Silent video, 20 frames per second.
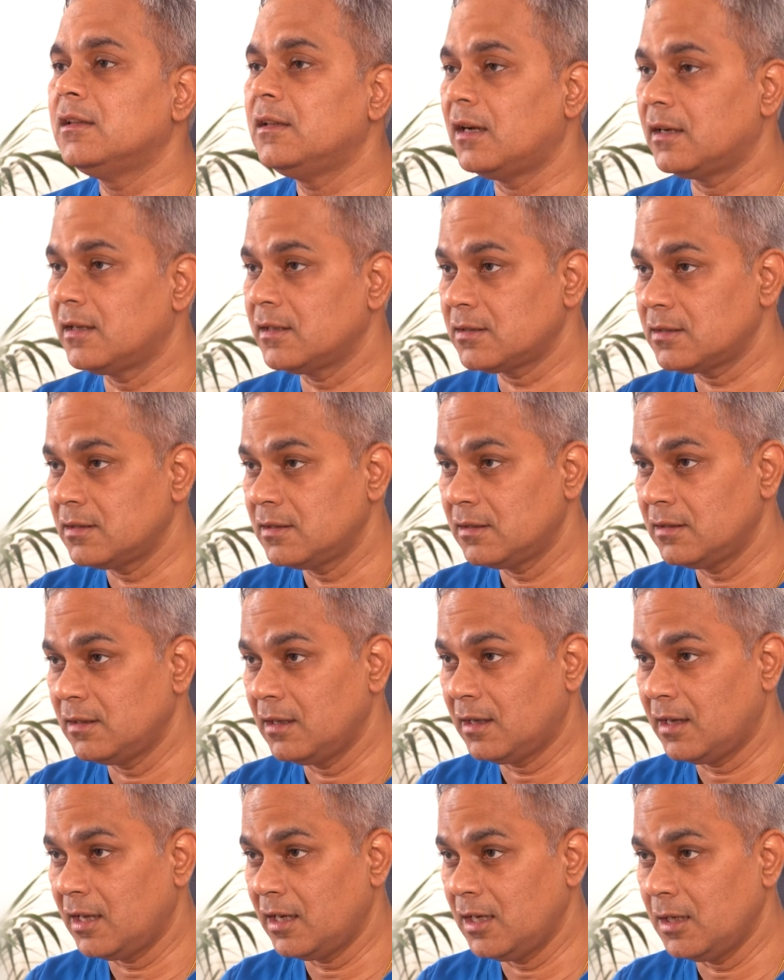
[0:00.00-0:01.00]
That is
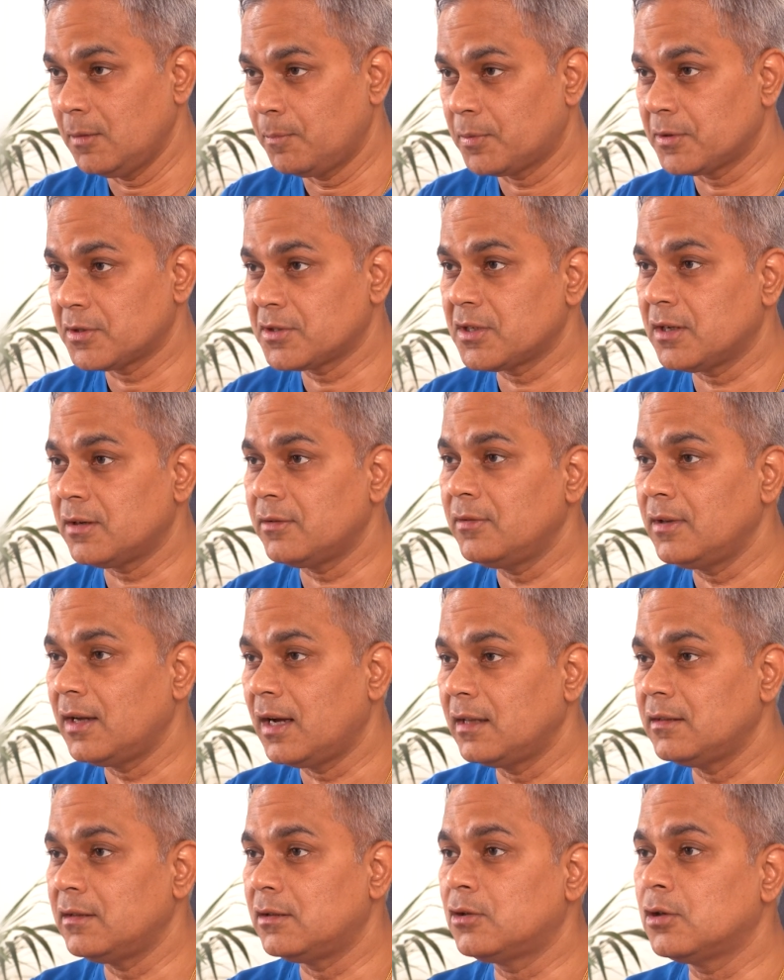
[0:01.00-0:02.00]
the kidney preserved
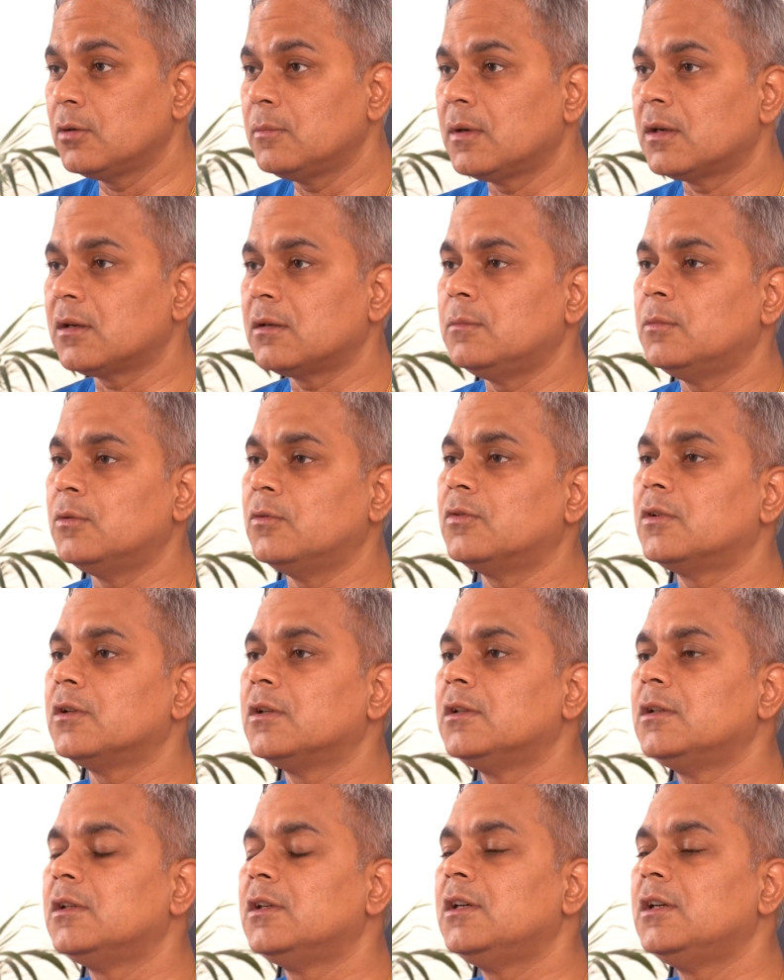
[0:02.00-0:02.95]
and the tumor removed.